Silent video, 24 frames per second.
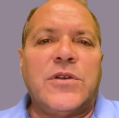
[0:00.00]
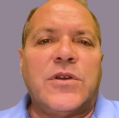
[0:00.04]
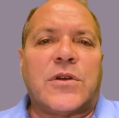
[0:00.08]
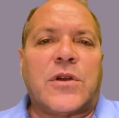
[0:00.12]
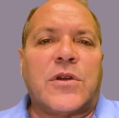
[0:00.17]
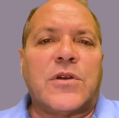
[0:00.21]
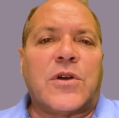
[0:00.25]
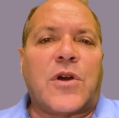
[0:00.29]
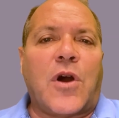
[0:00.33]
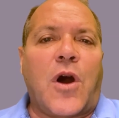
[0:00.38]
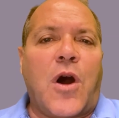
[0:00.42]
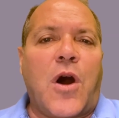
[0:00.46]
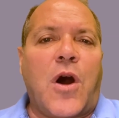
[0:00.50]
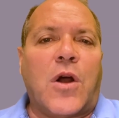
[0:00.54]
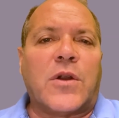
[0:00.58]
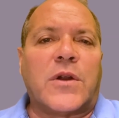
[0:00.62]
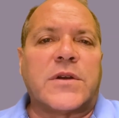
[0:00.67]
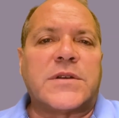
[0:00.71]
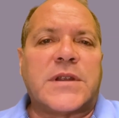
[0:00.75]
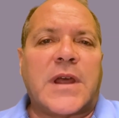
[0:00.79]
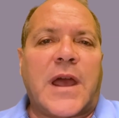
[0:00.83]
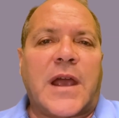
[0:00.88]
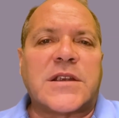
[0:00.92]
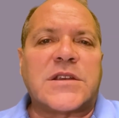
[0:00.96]
You can call
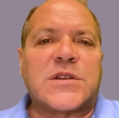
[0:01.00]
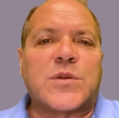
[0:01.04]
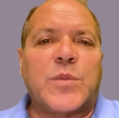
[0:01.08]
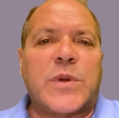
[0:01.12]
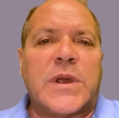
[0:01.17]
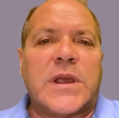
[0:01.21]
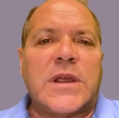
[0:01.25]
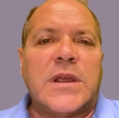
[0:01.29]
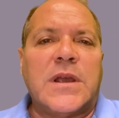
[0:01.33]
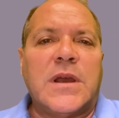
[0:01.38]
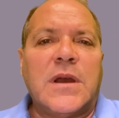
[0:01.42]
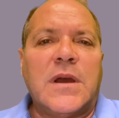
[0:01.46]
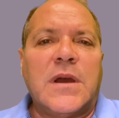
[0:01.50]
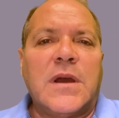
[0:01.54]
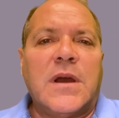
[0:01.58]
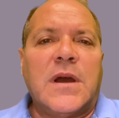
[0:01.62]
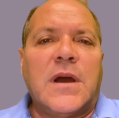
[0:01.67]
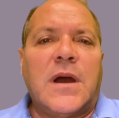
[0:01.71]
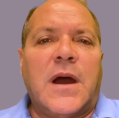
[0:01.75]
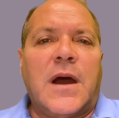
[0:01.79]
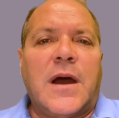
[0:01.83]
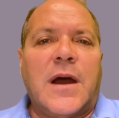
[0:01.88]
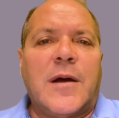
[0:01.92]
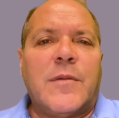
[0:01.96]
or text me.
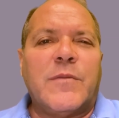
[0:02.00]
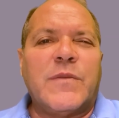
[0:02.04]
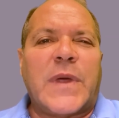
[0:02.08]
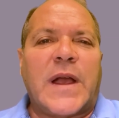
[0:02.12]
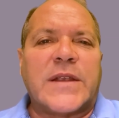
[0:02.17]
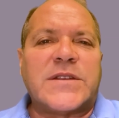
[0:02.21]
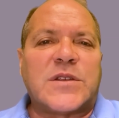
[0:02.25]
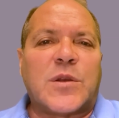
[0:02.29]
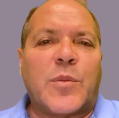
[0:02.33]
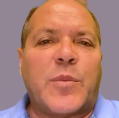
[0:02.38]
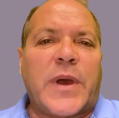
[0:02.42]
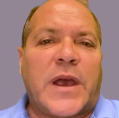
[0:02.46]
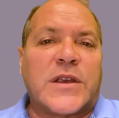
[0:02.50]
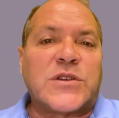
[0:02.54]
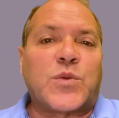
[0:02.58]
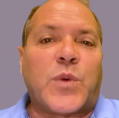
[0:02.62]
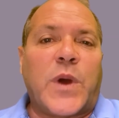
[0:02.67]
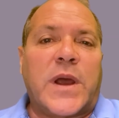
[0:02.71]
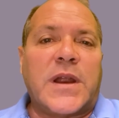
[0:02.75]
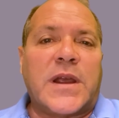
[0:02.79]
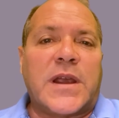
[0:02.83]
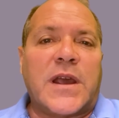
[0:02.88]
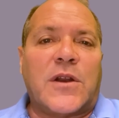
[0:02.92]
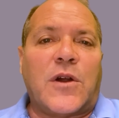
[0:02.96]
Um, that's the best
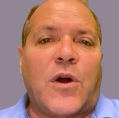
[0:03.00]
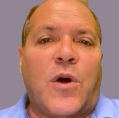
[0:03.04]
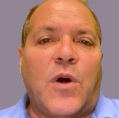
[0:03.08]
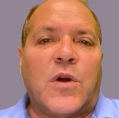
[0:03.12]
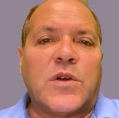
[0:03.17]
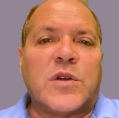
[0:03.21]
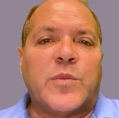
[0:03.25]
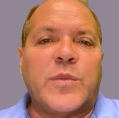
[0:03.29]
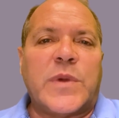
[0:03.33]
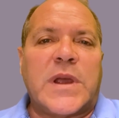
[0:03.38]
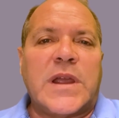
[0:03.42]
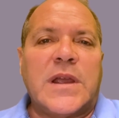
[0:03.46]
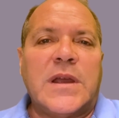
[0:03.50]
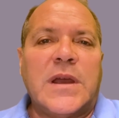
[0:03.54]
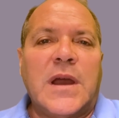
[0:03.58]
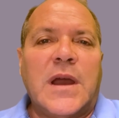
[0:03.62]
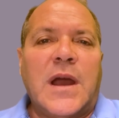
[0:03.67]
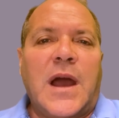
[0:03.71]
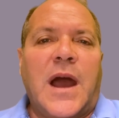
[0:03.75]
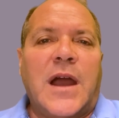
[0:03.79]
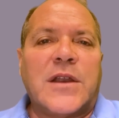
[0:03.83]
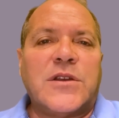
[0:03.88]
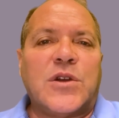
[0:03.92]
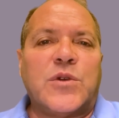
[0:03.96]
way to get a hold of me.
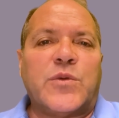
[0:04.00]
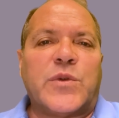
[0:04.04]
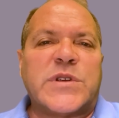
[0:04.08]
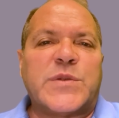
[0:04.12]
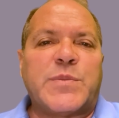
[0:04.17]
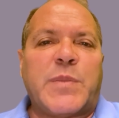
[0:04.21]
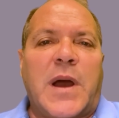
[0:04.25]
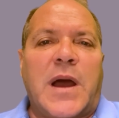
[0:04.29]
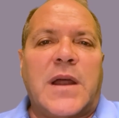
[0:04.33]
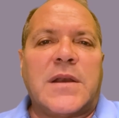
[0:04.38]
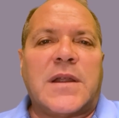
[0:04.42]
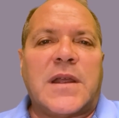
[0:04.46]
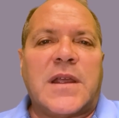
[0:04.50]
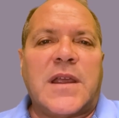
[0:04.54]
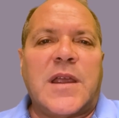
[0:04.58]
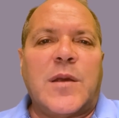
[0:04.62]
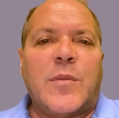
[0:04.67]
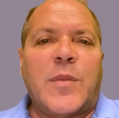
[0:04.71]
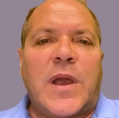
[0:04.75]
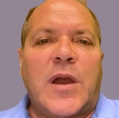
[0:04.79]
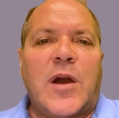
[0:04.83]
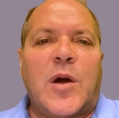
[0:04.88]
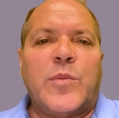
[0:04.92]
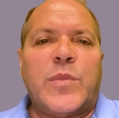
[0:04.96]
I do respond to
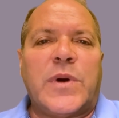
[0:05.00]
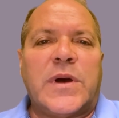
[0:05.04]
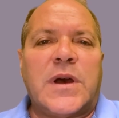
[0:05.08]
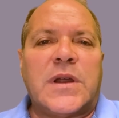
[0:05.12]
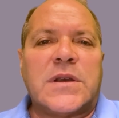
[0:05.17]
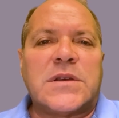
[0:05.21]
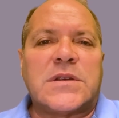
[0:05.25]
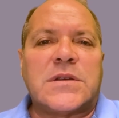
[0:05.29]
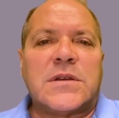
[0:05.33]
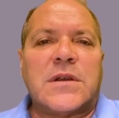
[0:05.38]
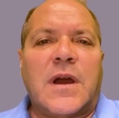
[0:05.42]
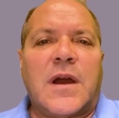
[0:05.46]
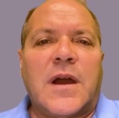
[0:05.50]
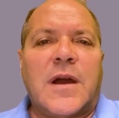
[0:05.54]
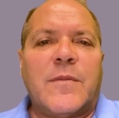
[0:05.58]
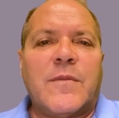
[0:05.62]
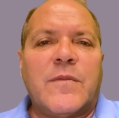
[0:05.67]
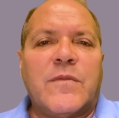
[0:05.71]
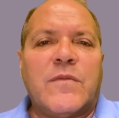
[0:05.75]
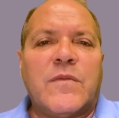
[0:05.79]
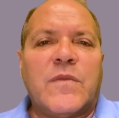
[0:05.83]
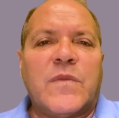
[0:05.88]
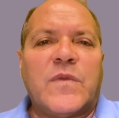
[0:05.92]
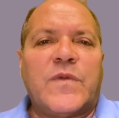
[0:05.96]
email, but
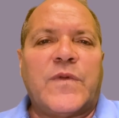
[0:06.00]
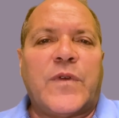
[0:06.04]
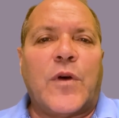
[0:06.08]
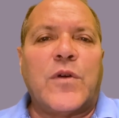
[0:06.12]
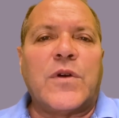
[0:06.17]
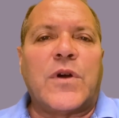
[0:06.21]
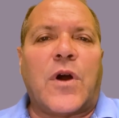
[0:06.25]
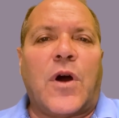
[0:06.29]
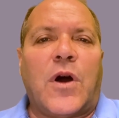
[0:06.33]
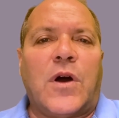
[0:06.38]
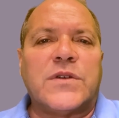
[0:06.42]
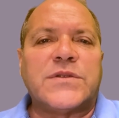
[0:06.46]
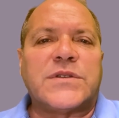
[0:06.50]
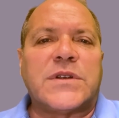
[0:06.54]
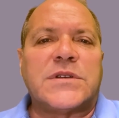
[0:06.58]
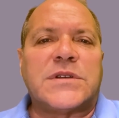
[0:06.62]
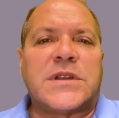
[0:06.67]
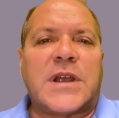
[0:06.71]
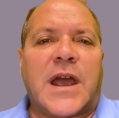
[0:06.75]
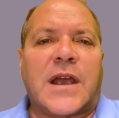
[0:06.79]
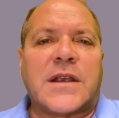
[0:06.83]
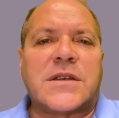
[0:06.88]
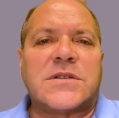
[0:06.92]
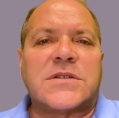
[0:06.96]
um, phone calls and
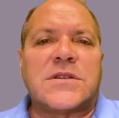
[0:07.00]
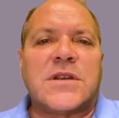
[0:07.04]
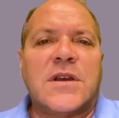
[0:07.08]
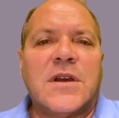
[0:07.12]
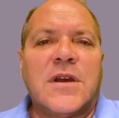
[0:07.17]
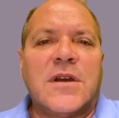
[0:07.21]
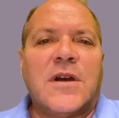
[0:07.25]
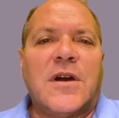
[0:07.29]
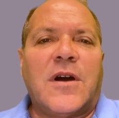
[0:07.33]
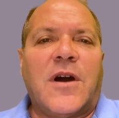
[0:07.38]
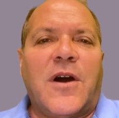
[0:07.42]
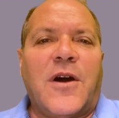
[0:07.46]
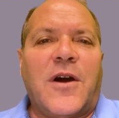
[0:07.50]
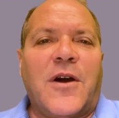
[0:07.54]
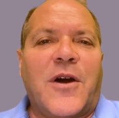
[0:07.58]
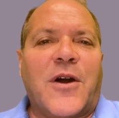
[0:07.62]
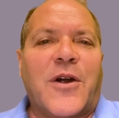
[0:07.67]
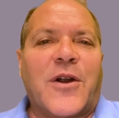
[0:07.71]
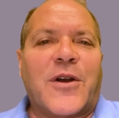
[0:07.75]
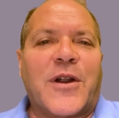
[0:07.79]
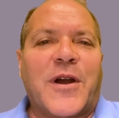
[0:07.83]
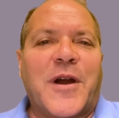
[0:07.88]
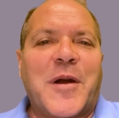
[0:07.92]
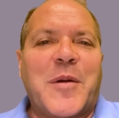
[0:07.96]
texts
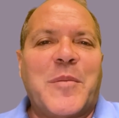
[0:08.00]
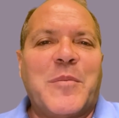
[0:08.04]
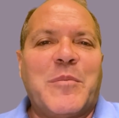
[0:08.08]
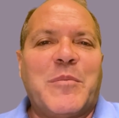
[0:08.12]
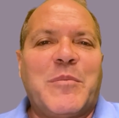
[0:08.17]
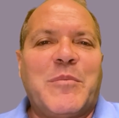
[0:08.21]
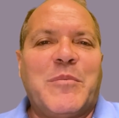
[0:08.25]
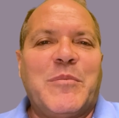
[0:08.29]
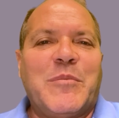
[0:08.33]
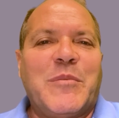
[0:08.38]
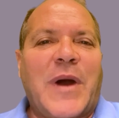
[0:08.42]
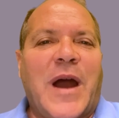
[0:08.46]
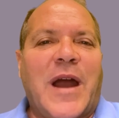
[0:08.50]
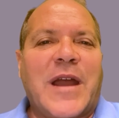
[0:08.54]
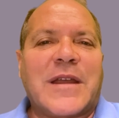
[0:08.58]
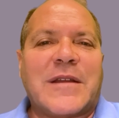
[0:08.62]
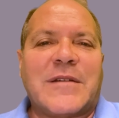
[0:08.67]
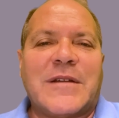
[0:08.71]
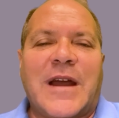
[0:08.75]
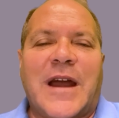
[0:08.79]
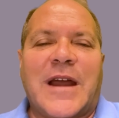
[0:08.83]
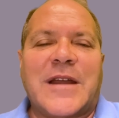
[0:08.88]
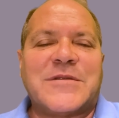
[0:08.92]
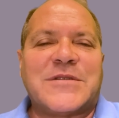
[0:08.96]
are, um, I,
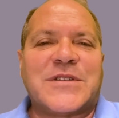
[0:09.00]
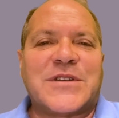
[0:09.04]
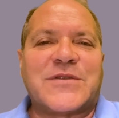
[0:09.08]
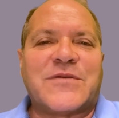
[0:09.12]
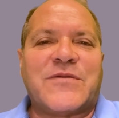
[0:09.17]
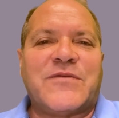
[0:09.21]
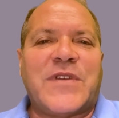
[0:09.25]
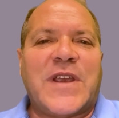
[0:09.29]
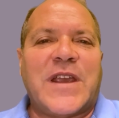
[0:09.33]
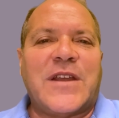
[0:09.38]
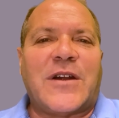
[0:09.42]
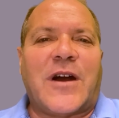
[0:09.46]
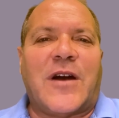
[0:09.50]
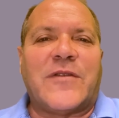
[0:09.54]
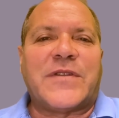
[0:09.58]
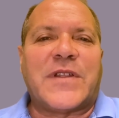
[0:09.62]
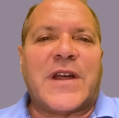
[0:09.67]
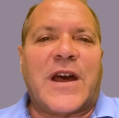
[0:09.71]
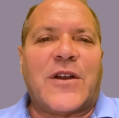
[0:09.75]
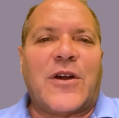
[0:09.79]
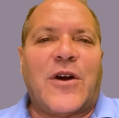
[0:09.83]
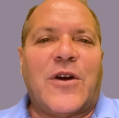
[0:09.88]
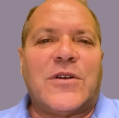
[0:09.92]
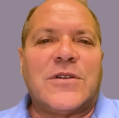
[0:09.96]
I just feed off
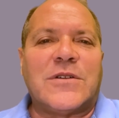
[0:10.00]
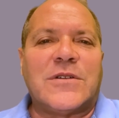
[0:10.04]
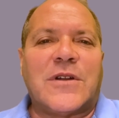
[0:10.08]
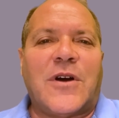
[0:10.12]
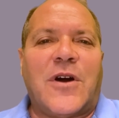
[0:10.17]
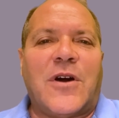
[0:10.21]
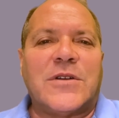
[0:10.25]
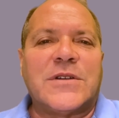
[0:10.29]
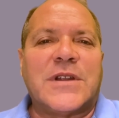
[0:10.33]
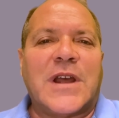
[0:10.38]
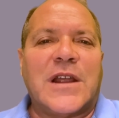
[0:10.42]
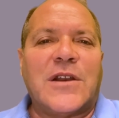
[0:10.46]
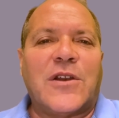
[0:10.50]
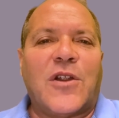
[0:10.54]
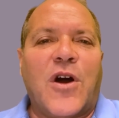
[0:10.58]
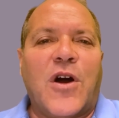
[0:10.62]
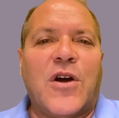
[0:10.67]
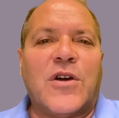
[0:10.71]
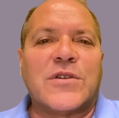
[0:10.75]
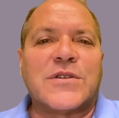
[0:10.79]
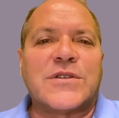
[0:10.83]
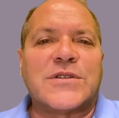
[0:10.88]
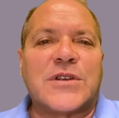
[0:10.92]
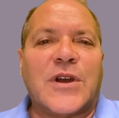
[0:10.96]
that all, all day long.